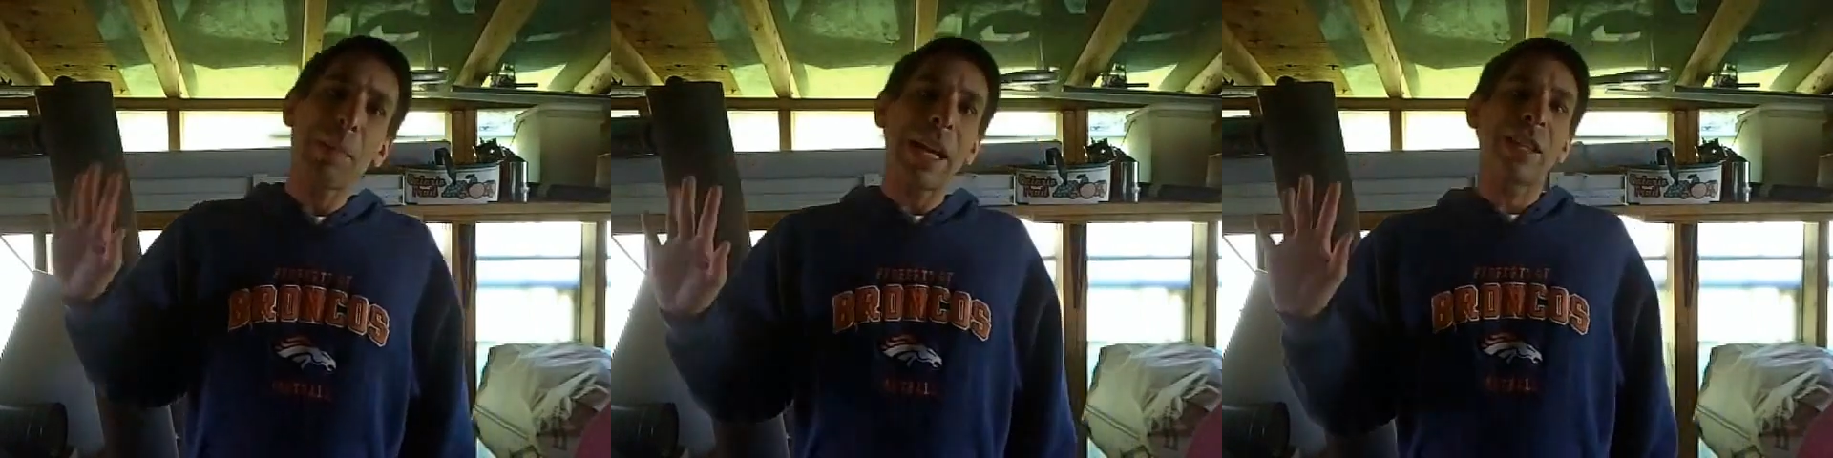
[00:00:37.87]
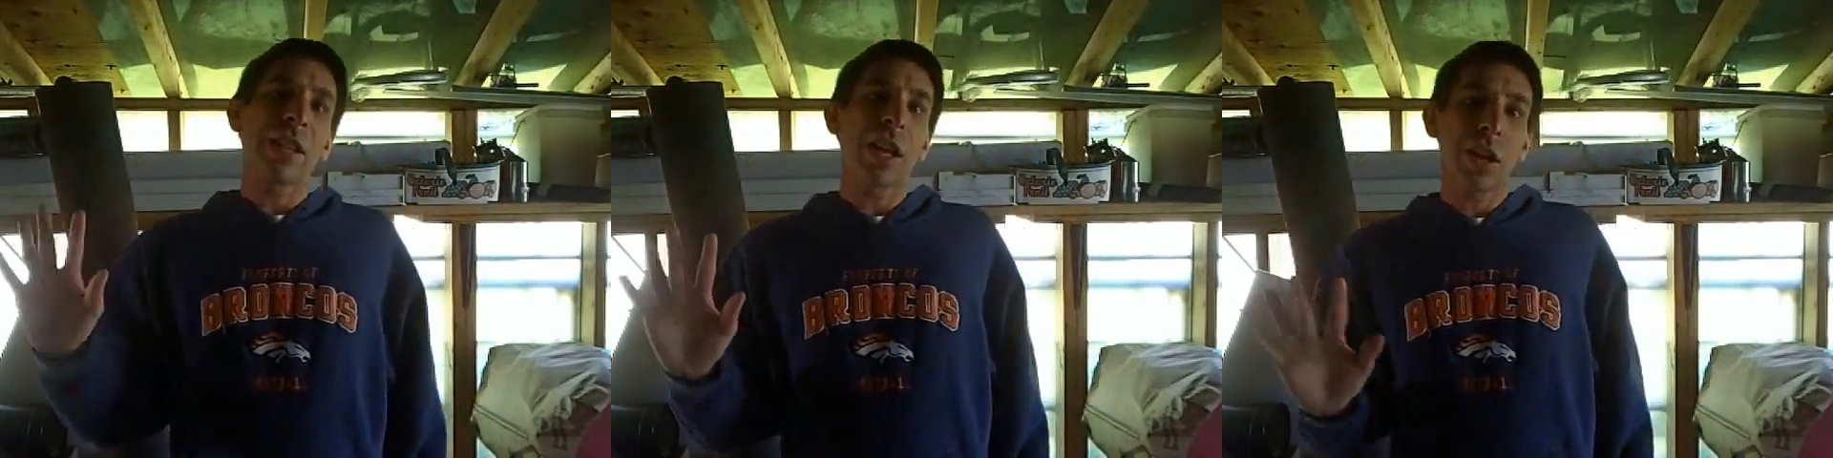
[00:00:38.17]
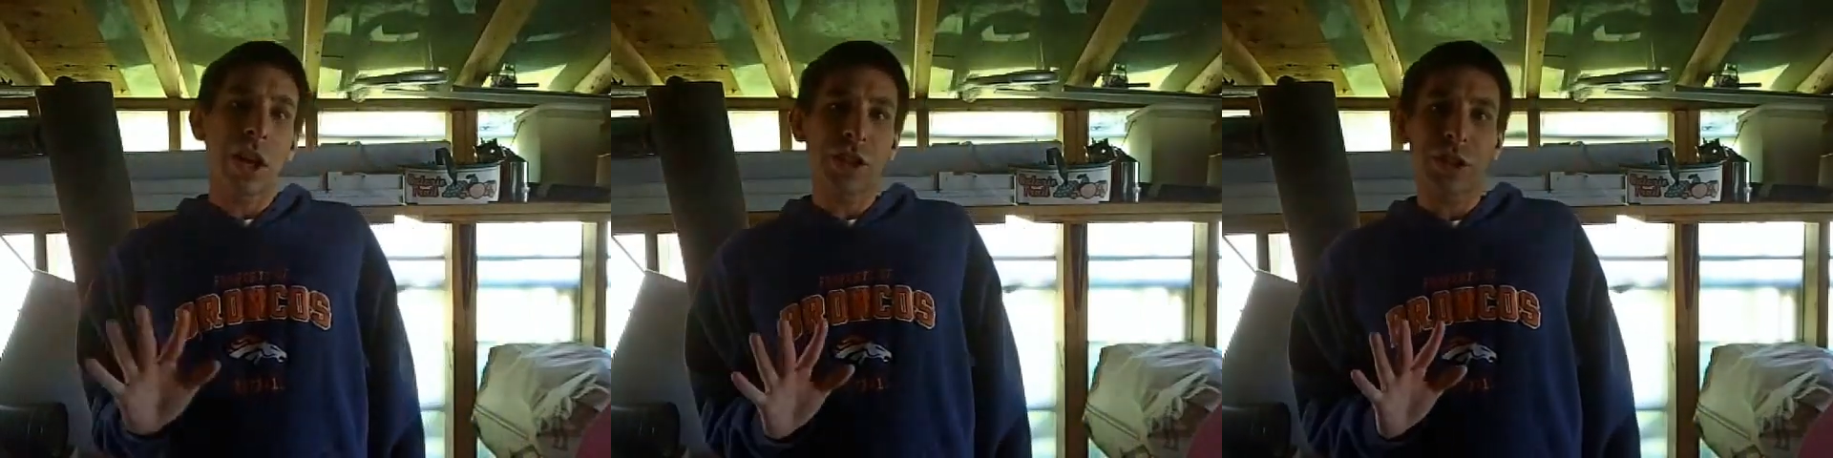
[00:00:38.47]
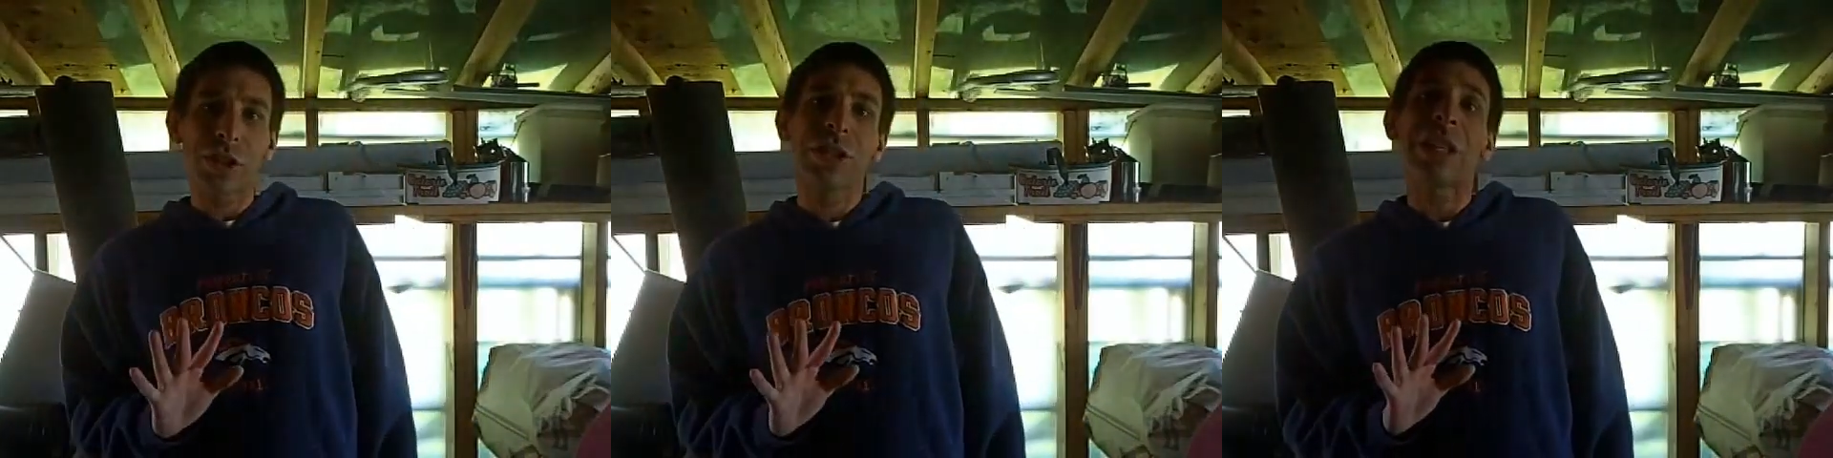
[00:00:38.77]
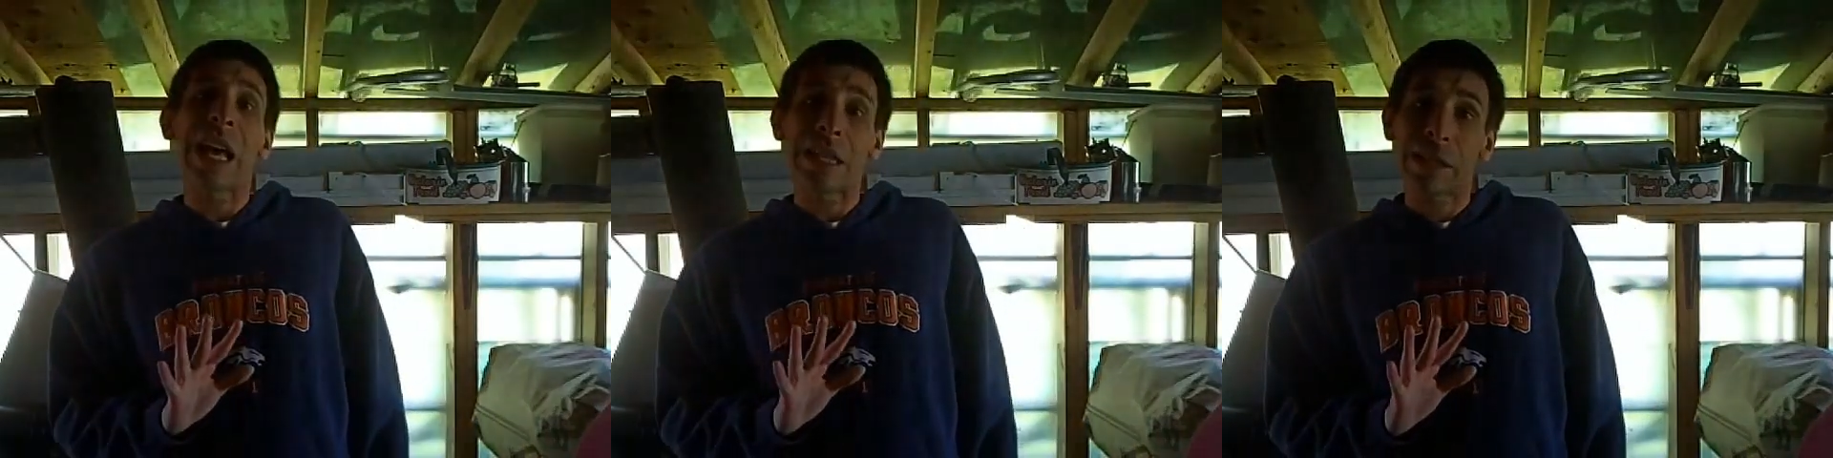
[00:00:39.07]
make psychological
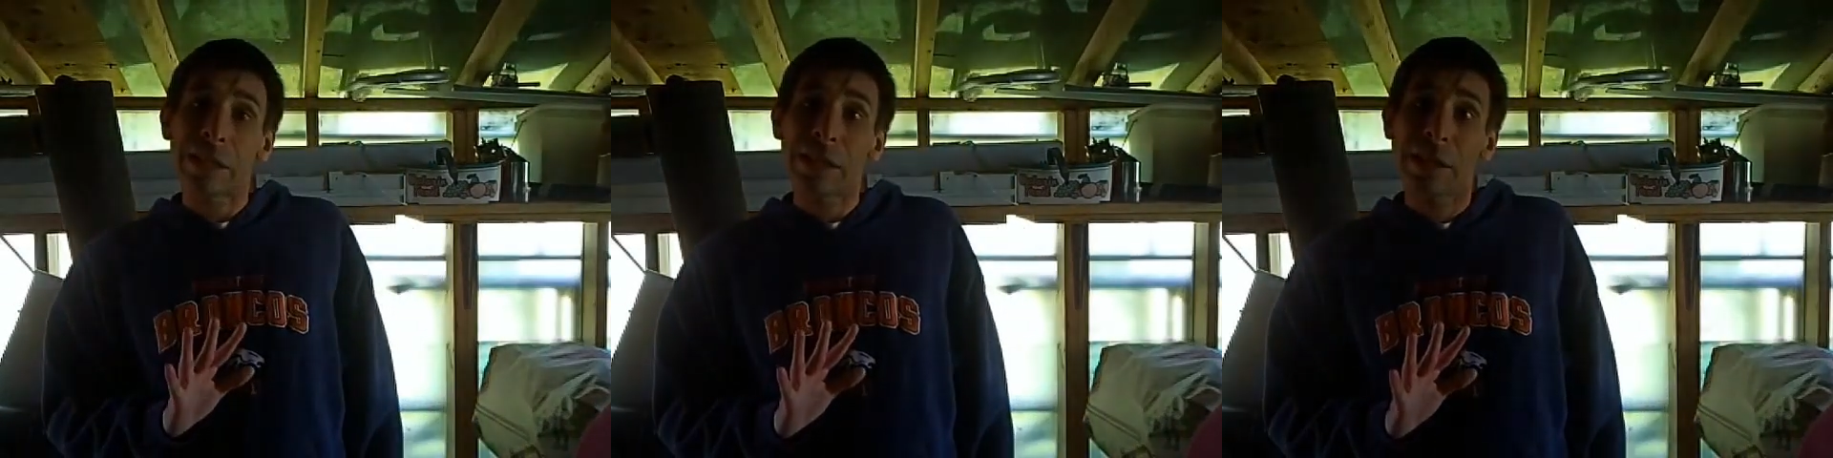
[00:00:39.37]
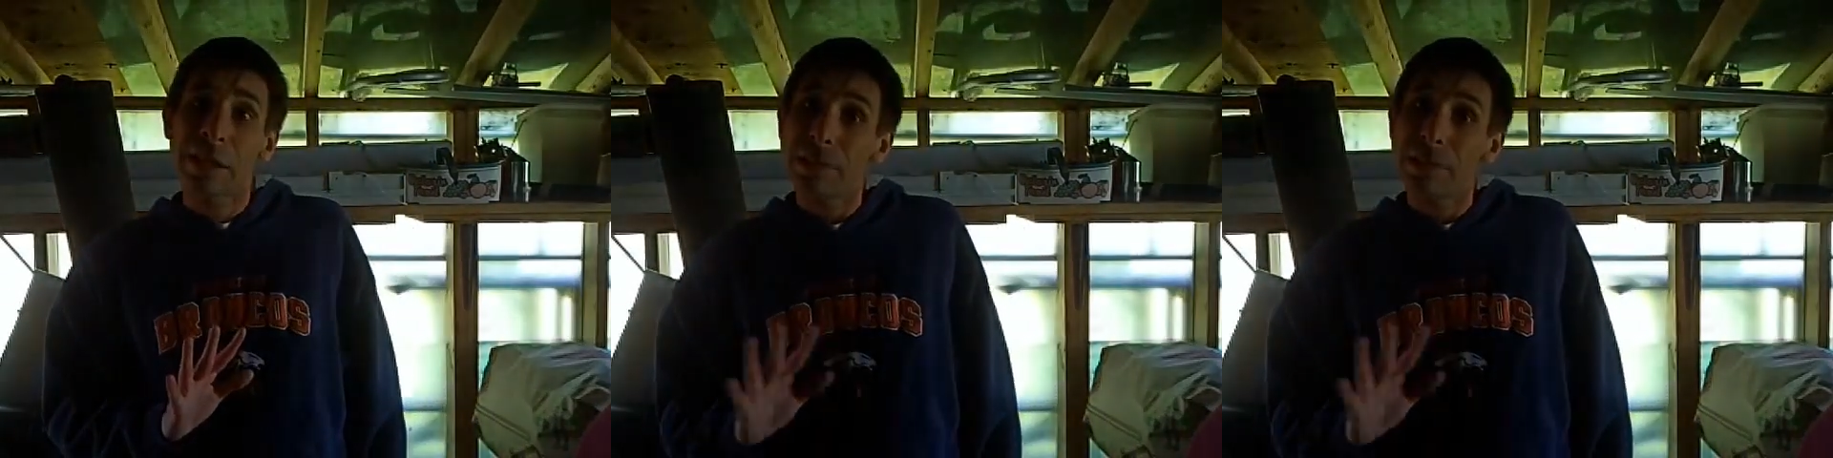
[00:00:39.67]
sense?